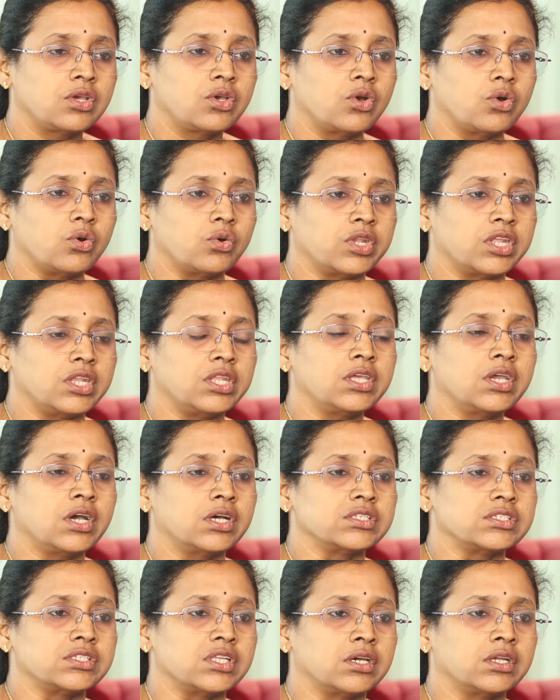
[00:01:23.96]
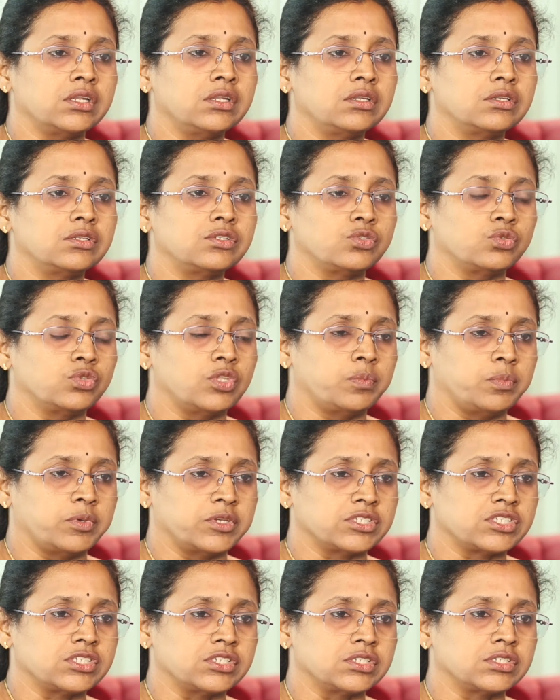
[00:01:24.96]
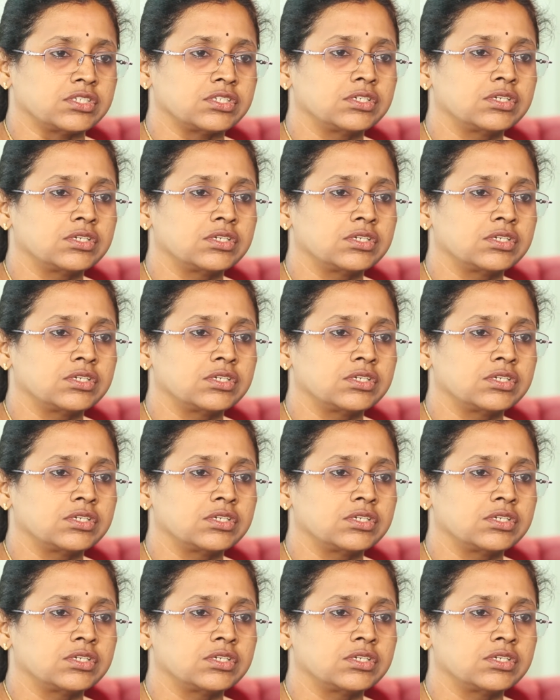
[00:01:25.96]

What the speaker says: or any hazard to the patient.